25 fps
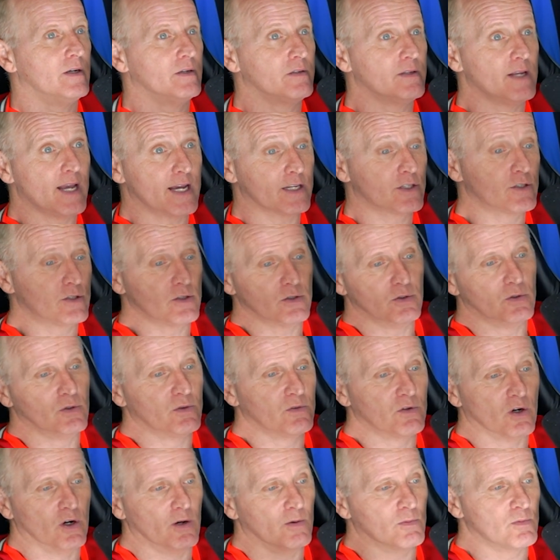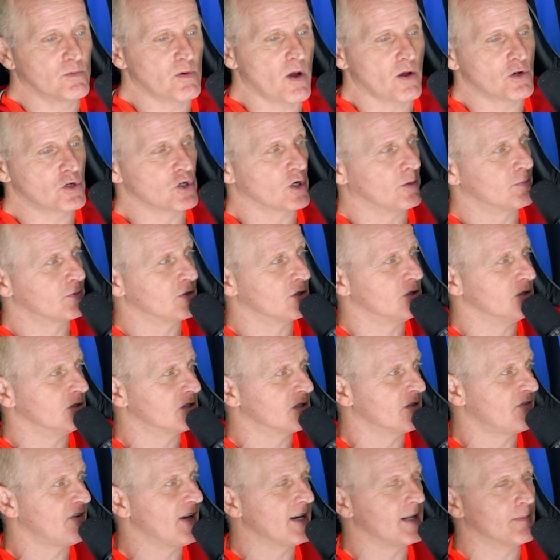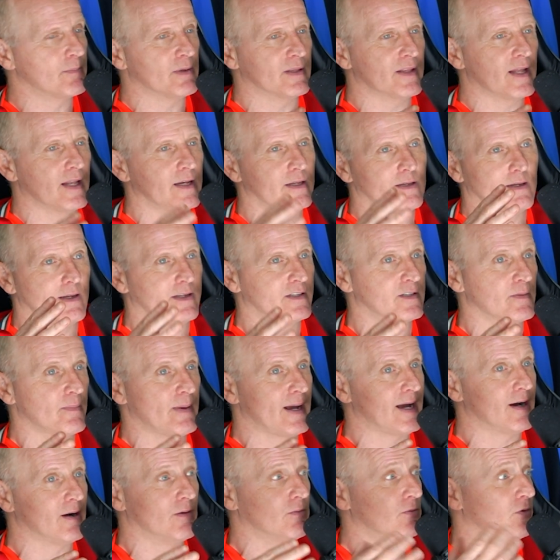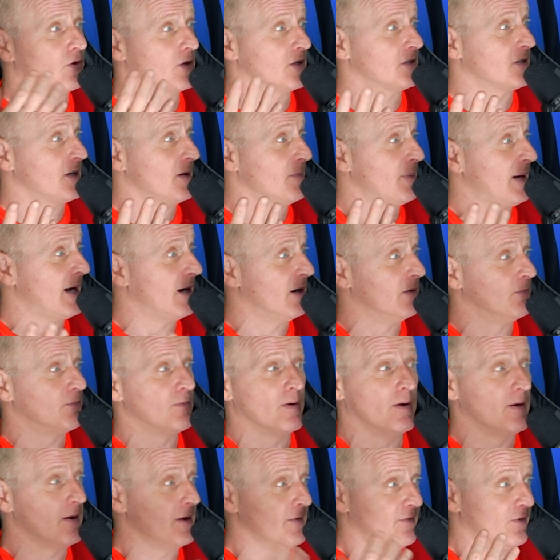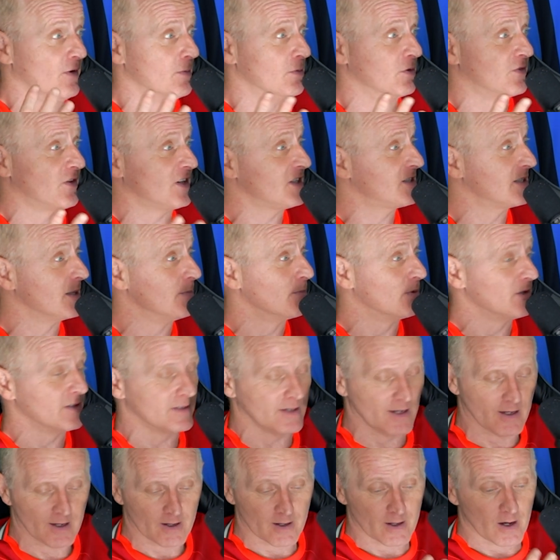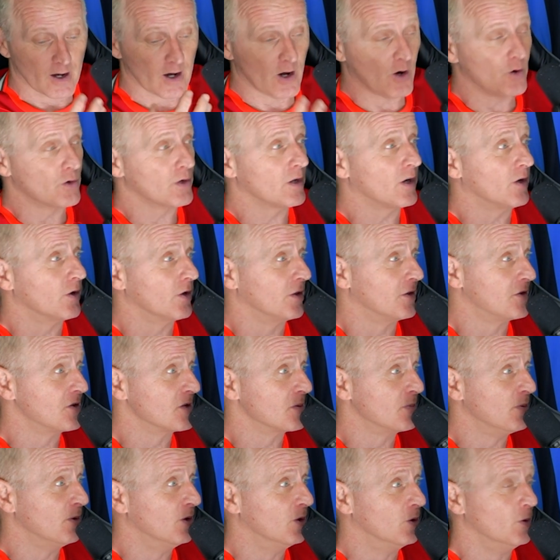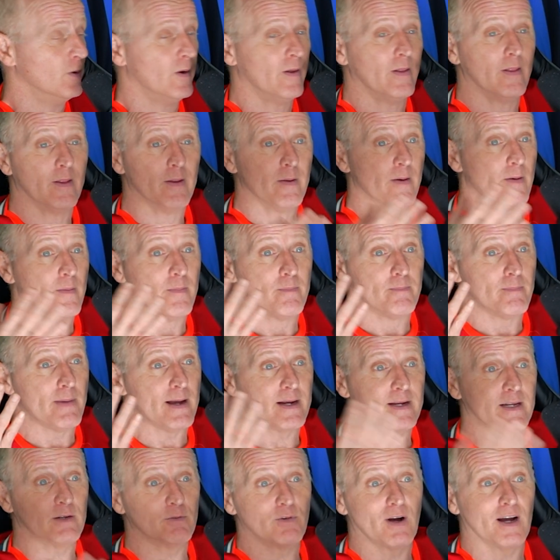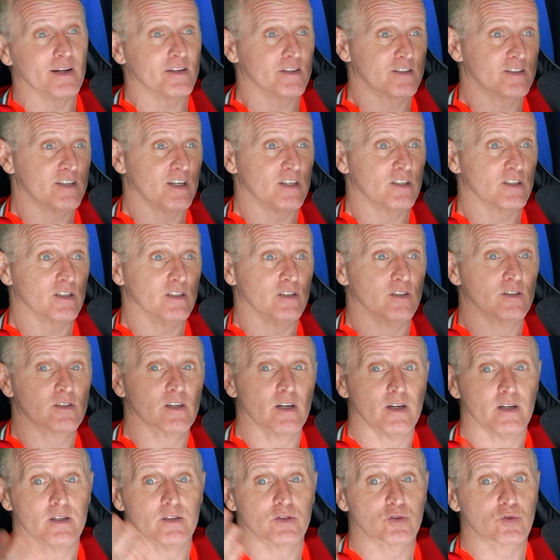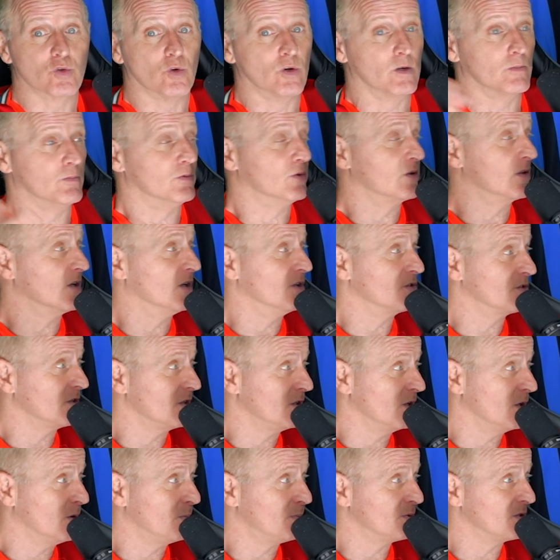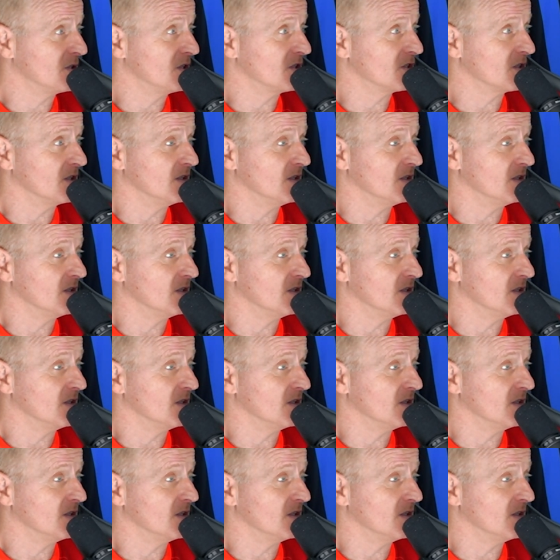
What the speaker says: Yes, you've got a job to do as defending, but then it's about what is it about in football? Very simple, isn't it? Holding on to the ball, making right decisions. Scoring more goals than the opposition.